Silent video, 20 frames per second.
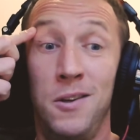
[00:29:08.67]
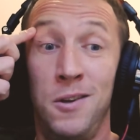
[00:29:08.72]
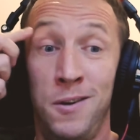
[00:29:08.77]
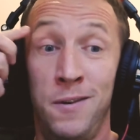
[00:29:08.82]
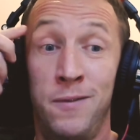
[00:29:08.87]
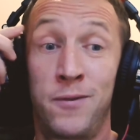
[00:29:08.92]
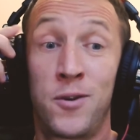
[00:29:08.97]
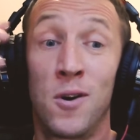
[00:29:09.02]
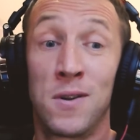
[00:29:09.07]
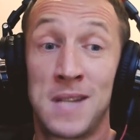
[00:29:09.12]

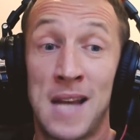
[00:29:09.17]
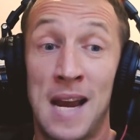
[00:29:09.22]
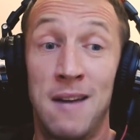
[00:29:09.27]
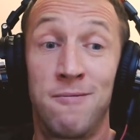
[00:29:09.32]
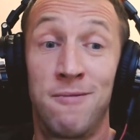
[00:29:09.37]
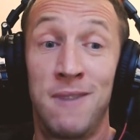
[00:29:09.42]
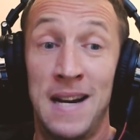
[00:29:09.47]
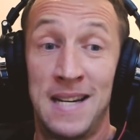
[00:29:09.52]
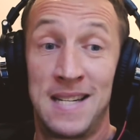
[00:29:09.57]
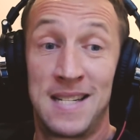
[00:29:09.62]
you've got to take
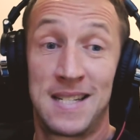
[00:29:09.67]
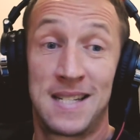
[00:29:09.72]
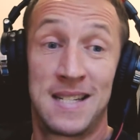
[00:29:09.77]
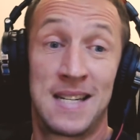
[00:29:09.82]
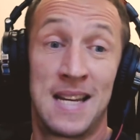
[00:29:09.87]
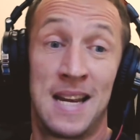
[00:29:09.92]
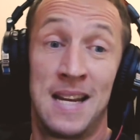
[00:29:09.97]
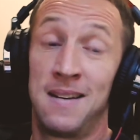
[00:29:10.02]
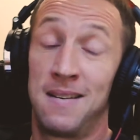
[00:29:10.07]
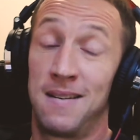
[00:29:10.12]

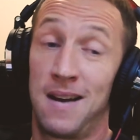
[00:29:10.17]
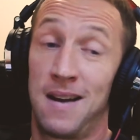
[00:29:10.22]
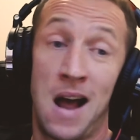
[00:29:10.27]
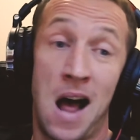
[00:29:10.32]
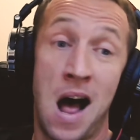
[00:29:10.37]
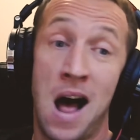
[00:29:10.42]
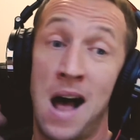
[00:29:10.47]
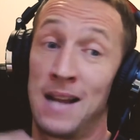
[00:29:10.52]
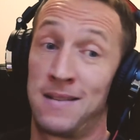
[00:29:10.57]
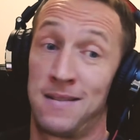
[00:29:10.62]
risks. And
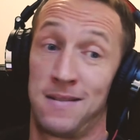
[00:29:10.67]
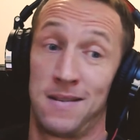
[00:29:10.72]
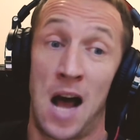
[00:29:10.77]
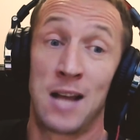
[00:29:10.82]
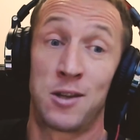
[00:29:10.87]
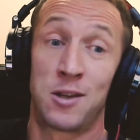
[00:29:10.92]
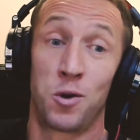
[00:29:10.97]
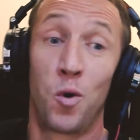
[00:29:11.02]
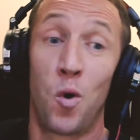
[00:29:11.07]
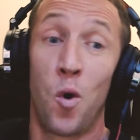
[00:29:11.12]
I
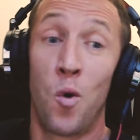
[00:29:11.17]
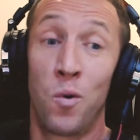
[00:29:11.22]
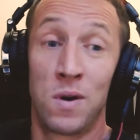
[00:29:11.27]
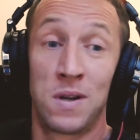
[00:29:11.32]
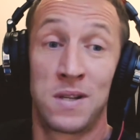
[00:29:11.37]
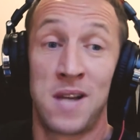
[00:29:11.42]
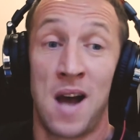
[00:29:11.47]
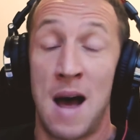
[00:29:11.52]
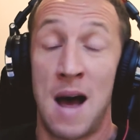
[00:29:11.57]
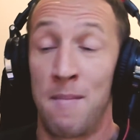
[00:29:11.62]
talk all
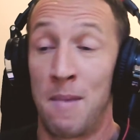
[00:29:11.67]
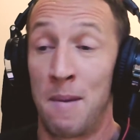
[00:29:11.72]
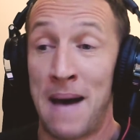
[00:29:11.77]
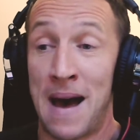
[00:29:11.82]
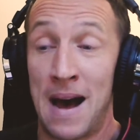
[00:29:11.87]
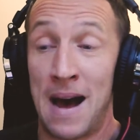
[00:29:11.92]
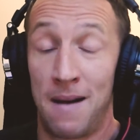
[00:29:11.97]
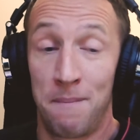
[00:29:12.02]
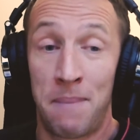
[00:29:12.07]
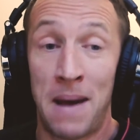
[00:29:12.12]
the time
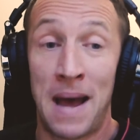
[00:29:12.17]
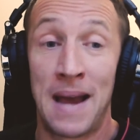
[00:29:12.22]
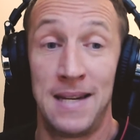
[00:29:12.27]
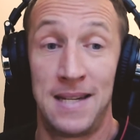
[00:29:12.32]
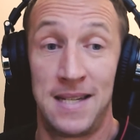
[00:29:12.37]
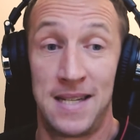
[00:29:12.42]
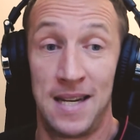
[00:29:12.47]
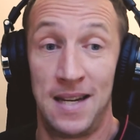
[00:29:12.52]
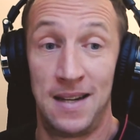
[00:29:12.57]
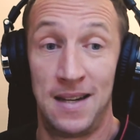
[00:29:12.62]
about
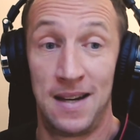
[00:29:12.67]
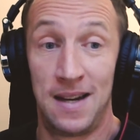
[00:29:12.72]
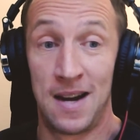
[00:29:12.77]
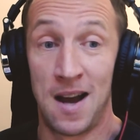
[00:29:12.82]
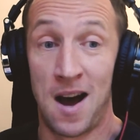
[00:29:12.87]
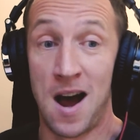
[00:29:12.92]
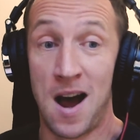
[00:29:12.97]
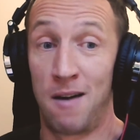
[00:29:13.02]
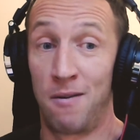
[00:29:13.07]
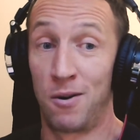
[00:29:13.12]
pacing in
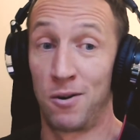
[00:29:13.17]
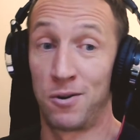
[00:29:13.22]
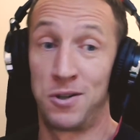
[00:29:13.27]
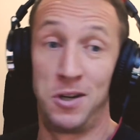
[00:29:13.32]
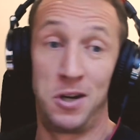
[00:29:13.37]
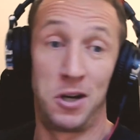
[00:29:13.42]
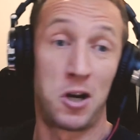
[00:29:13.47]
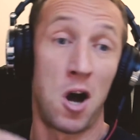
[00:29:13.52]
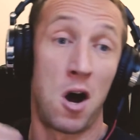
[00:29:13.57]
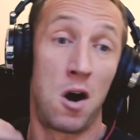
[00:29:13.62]

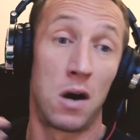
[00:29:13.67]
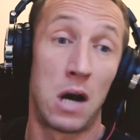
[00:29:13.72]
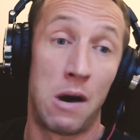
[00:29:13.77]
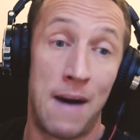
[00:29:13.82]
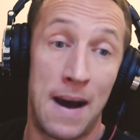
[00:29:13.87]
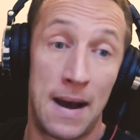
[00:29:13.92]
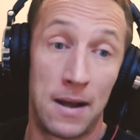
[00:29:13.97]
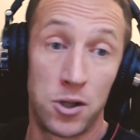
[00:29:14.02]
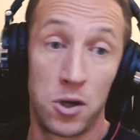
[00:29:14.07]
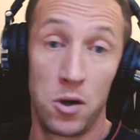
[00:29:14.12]
Hyrox. You can't go
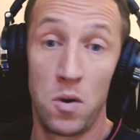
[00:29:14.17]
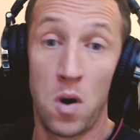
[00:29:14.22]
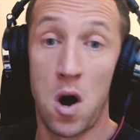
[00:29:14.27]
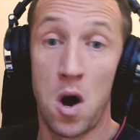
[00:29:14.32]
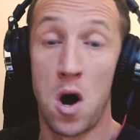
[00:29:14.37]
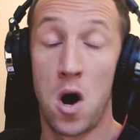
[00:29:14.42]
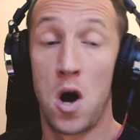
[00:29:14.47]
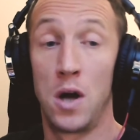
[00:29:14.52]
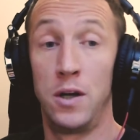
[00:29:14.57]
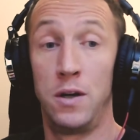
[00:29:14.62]
out too
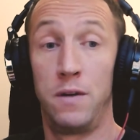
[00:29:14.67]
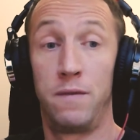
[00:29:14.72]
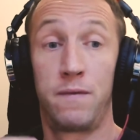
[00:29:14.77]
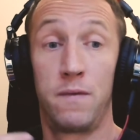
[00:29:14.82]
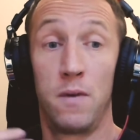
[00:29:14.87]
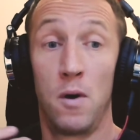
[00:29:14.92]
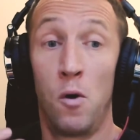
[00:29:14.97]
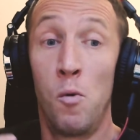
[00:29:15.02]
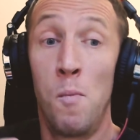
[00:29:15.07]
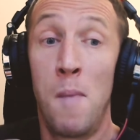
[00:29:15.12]
hot, and you've
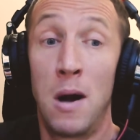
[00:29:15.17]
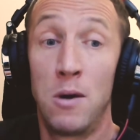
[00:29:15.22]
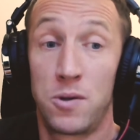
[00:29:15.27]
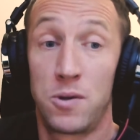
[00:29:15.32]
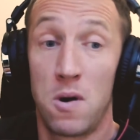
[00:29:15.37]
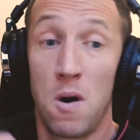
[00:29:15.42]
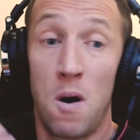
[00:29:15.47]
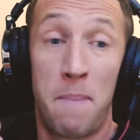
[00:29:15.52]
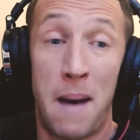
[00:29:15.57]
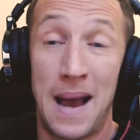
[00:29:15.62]

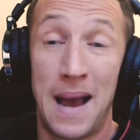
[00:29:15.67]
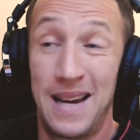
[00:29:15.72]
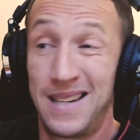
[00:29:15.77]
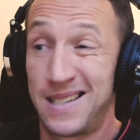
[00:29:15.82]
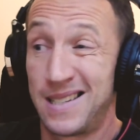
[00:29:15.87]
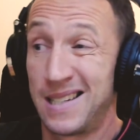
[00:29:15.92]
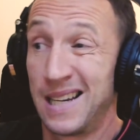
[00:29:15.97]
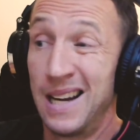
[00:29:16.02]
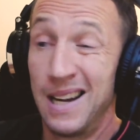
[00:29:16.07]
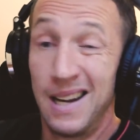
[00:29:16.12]
almost got to
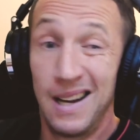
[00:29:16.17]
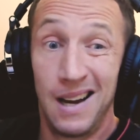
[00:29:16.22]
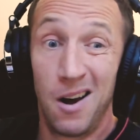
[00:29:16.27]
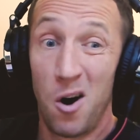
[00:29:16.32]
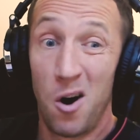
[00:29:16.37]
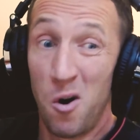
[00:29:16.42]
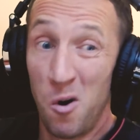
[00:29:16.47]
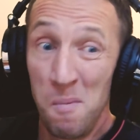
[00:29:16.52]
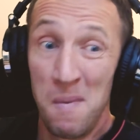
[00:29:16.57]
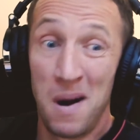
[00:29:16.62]
pace
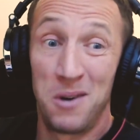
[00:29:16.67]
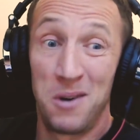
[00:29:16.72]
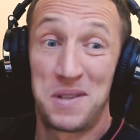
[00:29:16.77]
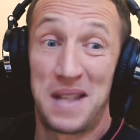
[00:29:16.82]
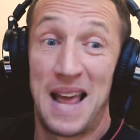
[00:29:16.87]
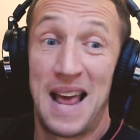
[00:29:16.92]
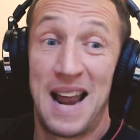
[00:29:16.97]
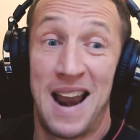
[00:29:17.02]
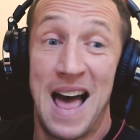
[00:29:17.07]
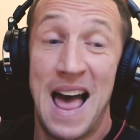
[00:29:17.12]

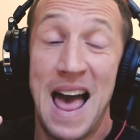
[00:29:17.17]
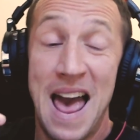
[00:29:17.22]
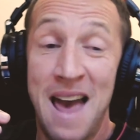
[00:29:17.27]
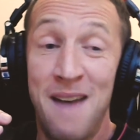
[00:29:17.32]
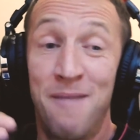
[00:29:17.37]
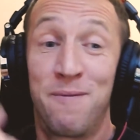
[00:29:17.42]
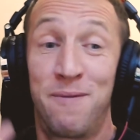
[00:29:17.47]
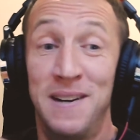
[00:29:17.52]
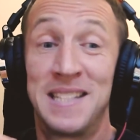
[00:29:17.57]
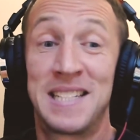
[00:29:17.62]
almost like
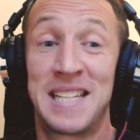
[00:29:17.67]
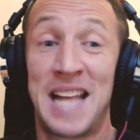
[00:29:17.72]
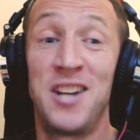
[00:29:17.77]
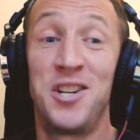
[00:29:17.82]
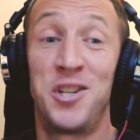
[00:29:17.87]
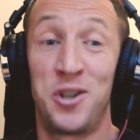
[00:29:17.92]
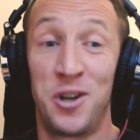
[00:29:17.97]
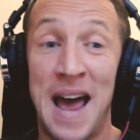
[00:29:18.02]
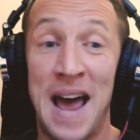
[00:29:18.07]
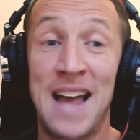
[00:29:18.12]
every
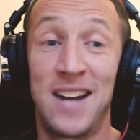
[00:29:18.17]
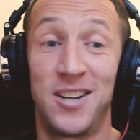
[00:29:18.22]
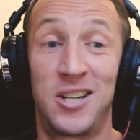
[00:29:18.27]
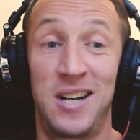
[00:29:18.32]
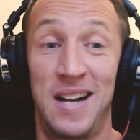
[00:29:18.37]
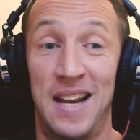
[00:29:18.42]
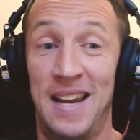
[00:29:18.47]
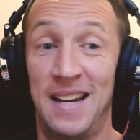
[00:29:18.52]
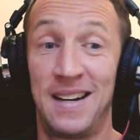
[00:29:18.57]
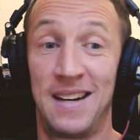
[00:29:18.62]
station,
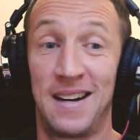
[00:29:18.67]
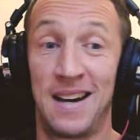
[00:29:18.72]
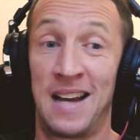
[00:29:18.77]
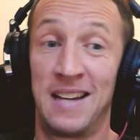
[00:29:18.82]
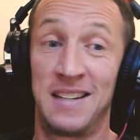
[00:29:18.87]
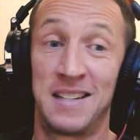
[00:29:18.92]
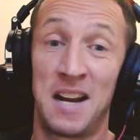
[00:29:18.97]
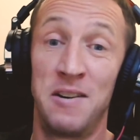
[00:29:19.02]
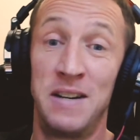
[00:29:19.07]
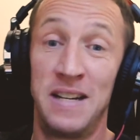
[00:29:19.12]
actually.
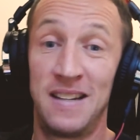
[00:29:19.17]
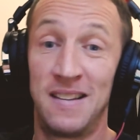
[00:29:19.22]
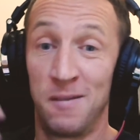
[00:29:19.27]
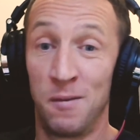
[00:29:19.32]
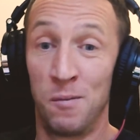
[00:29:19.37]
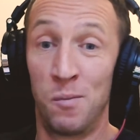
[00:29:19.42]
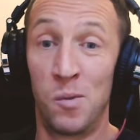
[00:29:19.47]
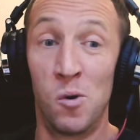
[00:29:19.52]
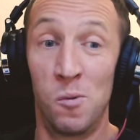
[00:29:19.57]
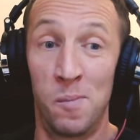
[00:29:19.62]
Like it's only
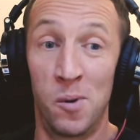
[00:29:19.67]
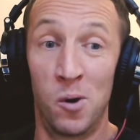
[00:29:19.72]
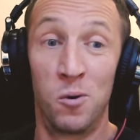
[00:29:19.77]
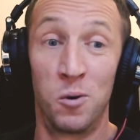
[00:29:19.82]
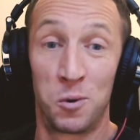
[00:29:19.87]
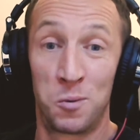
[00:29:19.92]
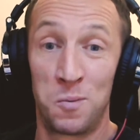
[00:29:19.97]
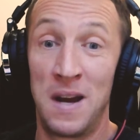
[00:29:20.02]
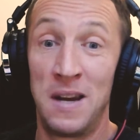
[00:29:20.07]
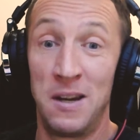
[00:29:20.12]
the wall
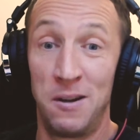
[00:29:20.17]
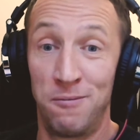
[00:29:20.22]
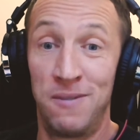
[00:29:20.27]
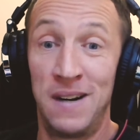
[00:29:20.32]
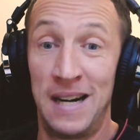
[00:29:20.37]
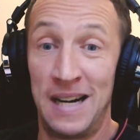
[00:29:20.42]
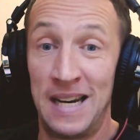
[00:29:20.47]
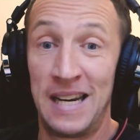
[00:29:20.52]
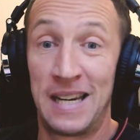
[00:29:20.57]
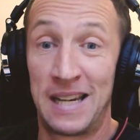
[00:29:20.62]
balls where you
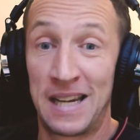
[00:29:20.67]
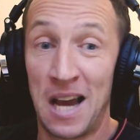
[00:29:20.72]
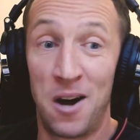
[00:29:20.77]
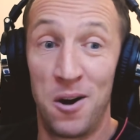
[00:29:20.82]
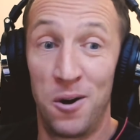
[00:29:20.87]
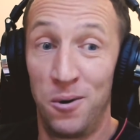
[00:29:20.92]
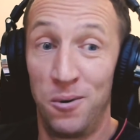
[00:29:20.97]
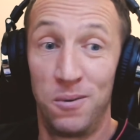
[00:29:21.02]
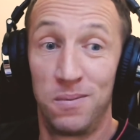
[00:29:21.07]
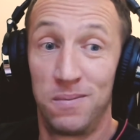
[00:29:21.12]
really
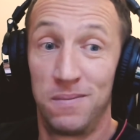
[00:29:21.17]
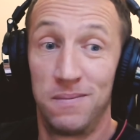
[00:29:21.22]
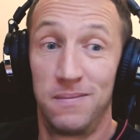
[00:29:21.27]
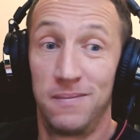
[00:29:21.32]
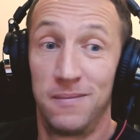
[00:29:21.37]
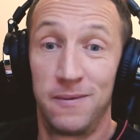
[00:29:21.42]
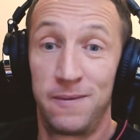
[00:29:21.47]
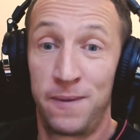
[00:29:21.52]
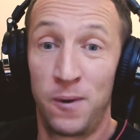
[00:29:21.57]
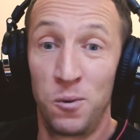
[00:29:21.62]
go
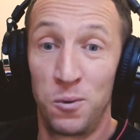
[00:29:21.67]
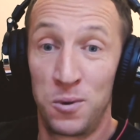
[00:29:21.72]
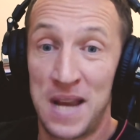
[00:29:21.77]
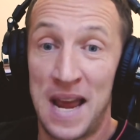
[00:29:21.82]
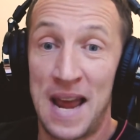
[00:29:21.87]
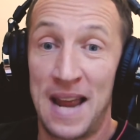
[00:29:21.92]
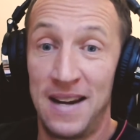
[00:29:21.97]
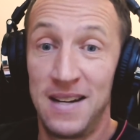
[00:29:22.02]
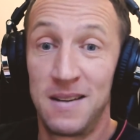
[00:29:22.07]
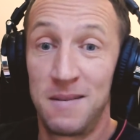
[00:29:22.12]
full
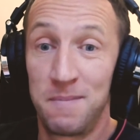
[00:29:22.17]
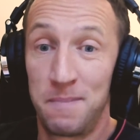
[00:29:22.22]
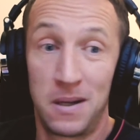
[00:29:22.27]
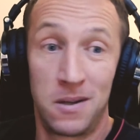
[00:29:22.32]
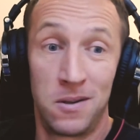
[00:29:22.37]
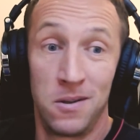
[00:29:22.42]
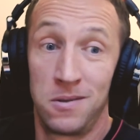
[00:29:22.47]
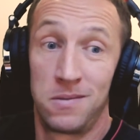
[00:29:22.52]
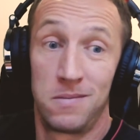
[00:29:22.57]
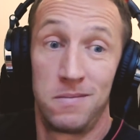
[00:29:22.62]
send,
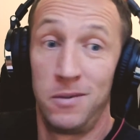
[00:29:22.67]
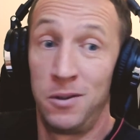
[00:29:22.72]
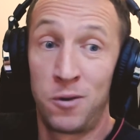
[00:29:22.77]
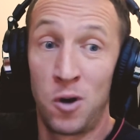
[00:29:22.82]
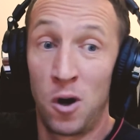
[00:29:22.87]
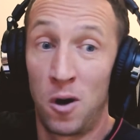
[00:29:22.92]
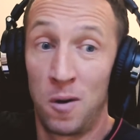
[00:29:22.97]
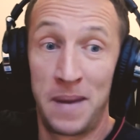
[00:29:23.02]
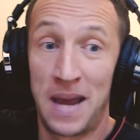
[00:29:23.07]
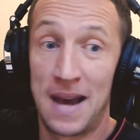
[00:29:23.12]
because you've
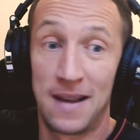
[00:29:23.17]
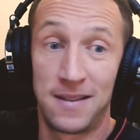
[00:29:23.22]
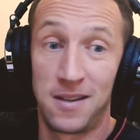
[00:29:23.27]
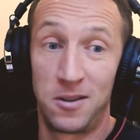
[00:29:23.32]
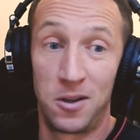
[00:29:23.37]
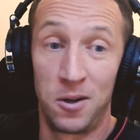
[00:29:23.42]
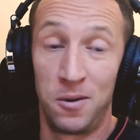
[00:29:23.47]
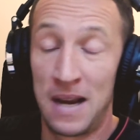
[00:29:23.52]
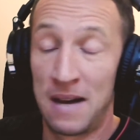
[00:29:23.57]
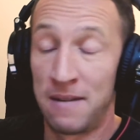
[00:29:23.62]
got to be able to
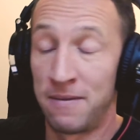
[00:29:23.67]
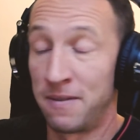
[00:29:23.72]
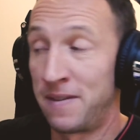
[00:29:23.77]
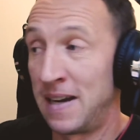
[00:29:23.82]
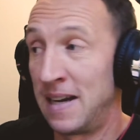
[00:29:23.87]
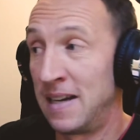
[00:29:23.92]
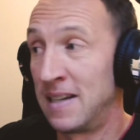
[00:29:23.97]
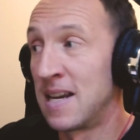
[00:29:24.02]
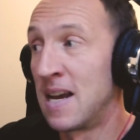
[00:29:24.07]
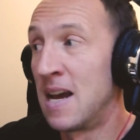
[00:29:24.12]
do the other
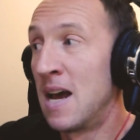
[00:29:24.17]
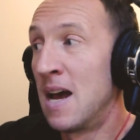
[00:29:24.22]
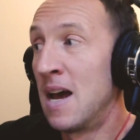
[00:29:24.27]
things.